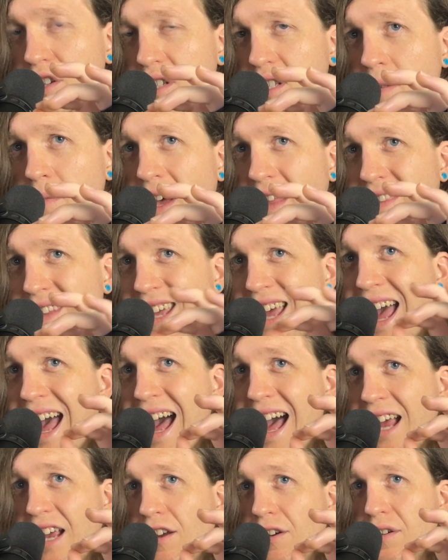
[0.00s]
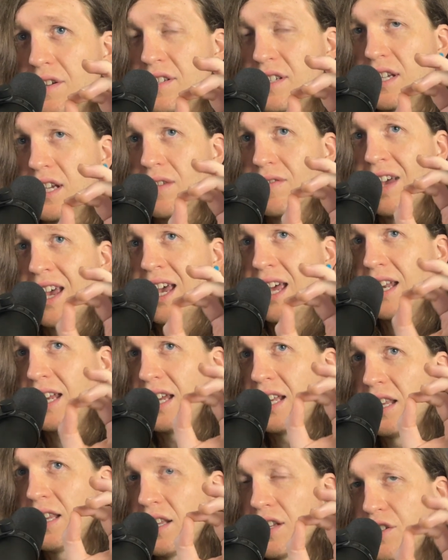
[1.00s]
about the accuracy of
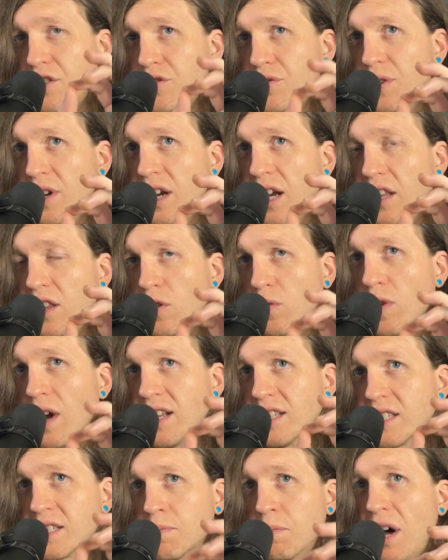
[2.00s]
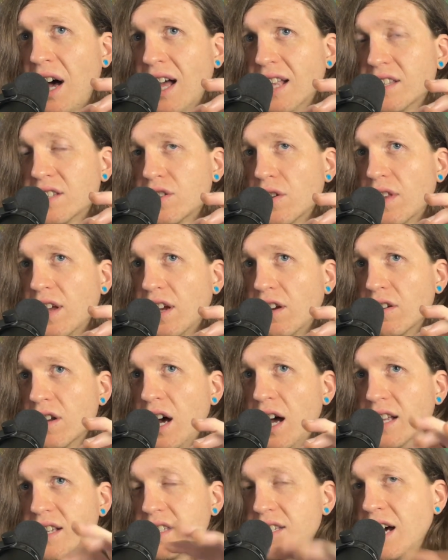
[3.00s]
hitting the string in the right spot so that you're
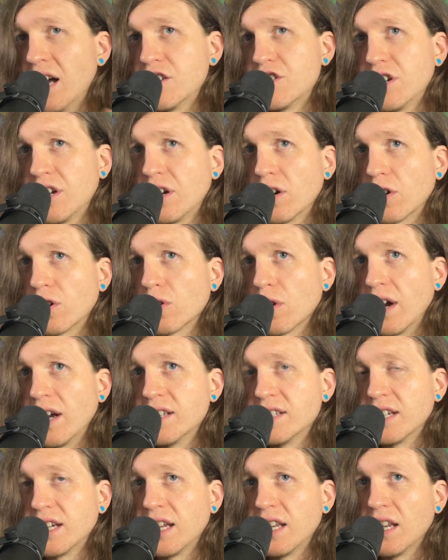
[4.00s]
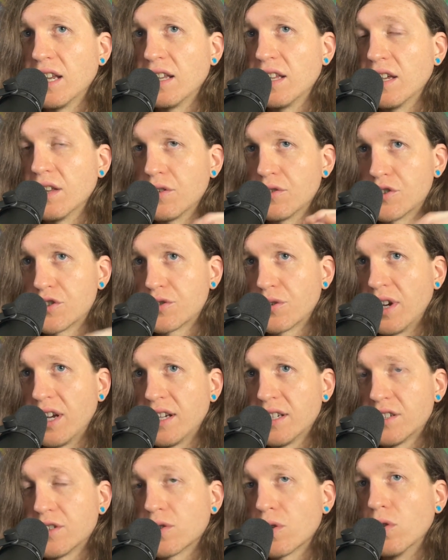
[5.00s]
not touching or grazing any of the other
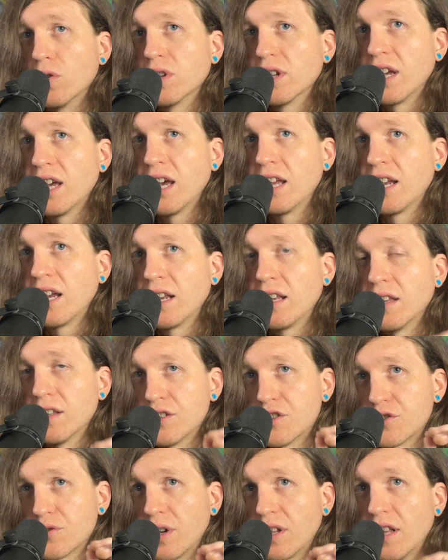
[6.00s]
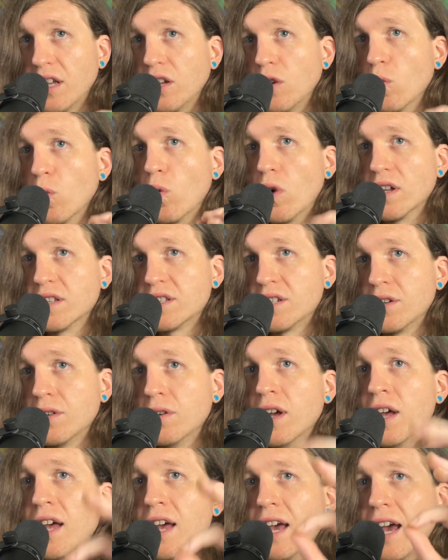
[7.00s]
strings. You're only hitting the string that you want to,
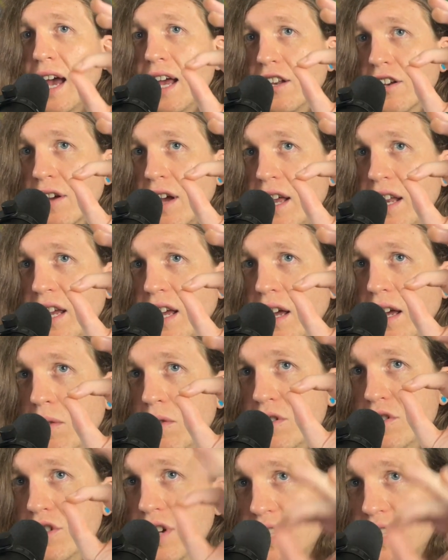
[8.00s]
and you're hitting it with just